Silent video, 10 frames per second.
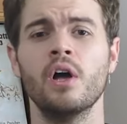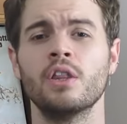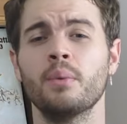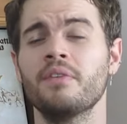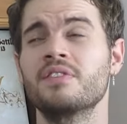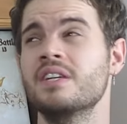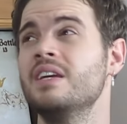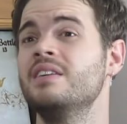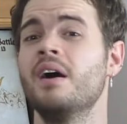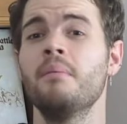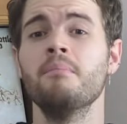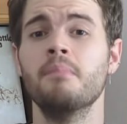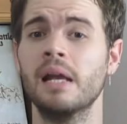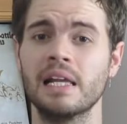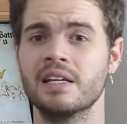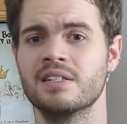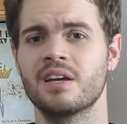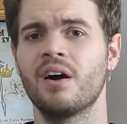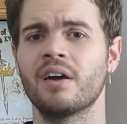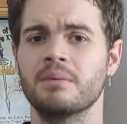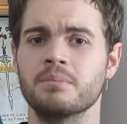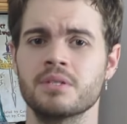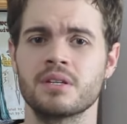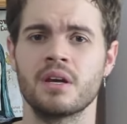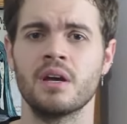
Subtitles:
that we've seen a million times.